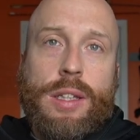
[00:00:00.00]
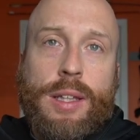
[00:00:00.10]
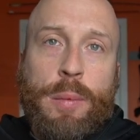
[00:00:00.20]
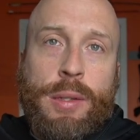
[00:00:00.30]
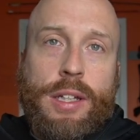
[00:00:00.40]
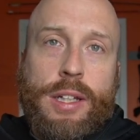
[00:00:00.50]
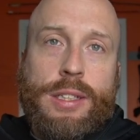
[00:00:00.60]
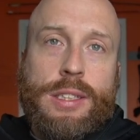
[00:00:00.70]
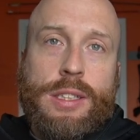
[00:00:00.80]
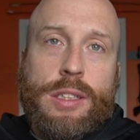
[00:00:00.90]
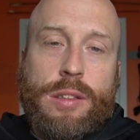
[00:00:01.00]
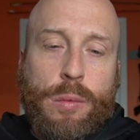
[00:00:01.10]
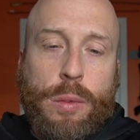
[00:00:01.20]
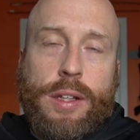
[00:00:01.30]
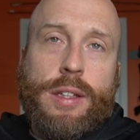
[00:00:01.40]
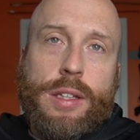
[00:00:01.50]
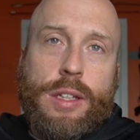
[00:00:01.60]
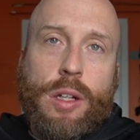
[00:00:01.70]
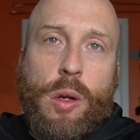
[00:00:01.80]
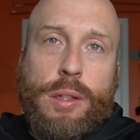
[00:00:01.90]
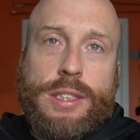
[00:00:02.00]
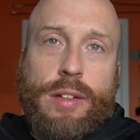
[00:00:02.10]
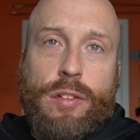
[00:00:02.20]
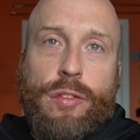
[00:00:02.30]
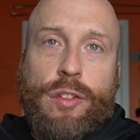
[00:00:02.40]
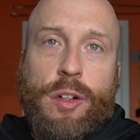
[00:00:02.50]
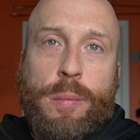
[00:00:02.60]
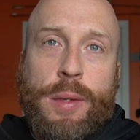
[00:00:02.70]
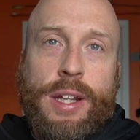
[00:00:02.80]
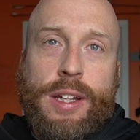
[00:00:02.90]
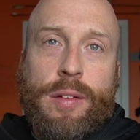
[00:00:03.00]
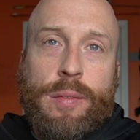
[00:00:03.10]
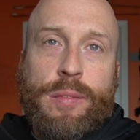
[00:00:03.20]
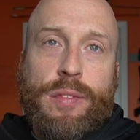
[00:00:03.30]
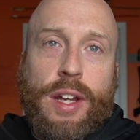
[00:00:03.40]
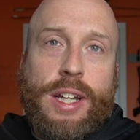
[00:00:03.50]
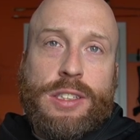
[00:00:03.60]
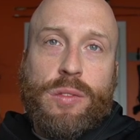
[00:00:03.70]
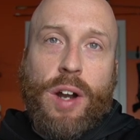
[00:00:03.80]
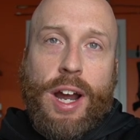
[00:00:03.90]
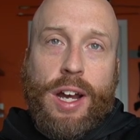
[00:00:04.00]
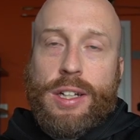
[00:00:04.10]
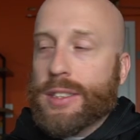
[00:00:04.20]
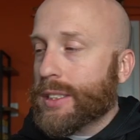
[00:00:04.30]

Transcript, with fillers: limitless with, you know, a seven foot medium fast rod.